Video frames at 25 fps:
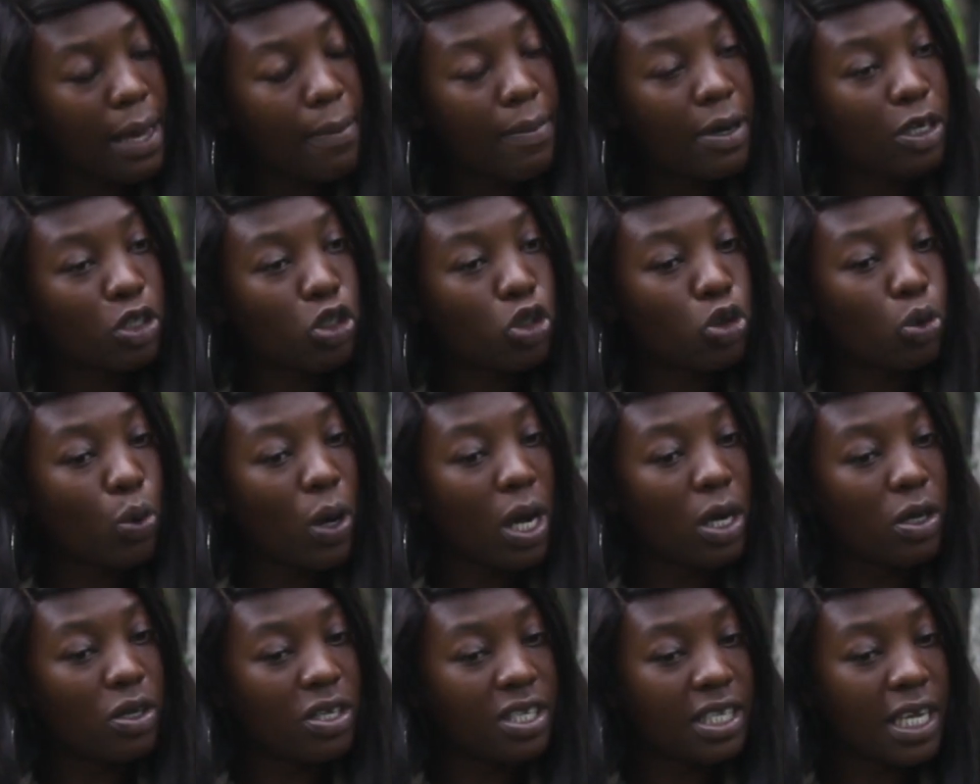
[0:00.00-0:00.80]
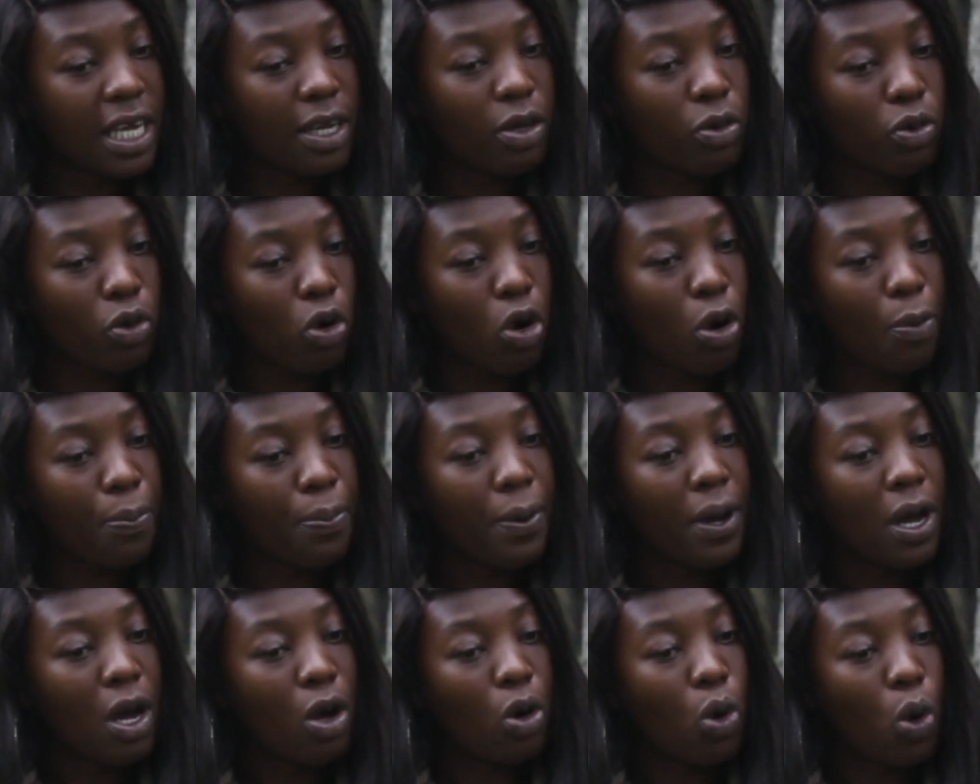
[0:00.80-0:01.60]
Immature Lucerne crop
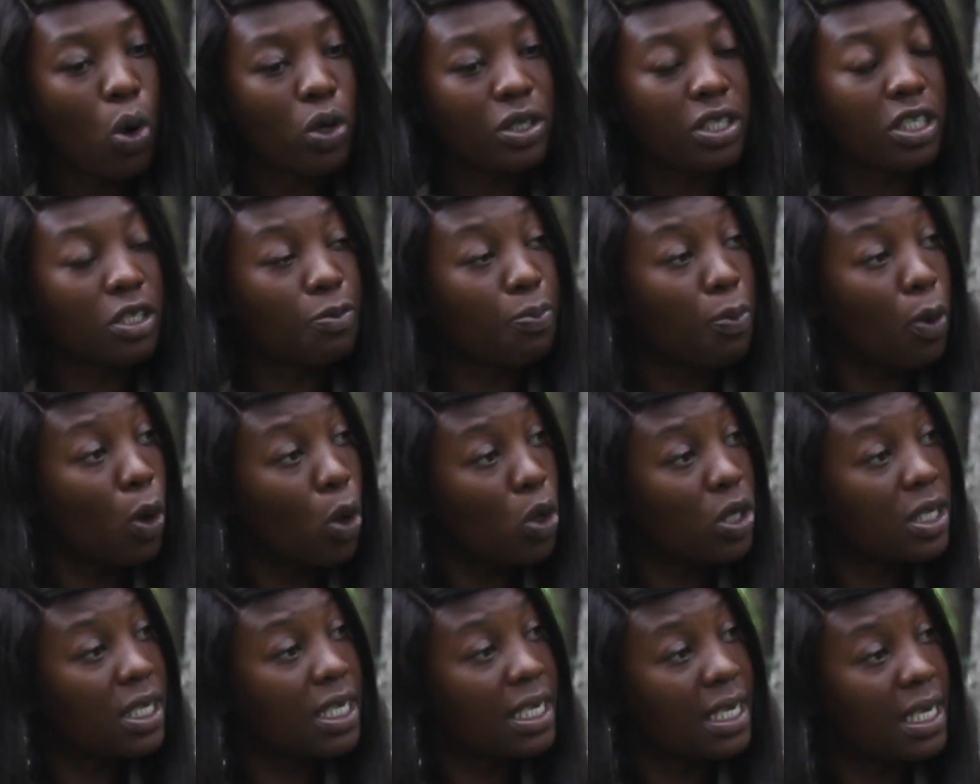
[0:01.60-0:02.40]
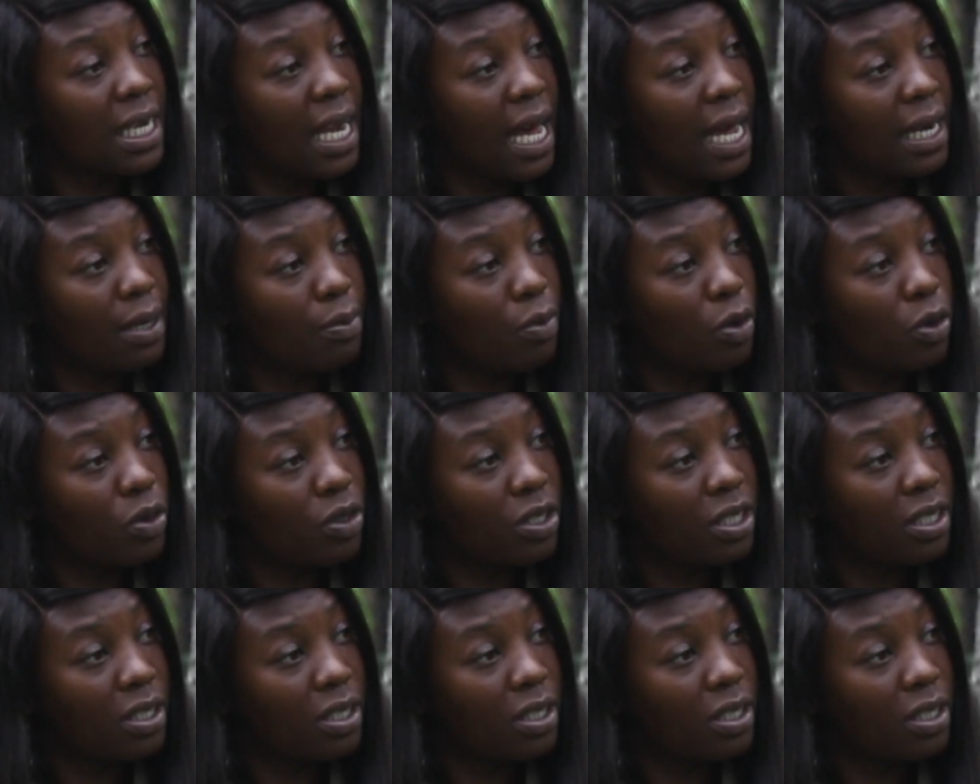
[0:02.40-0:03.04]
causes bloating in animals.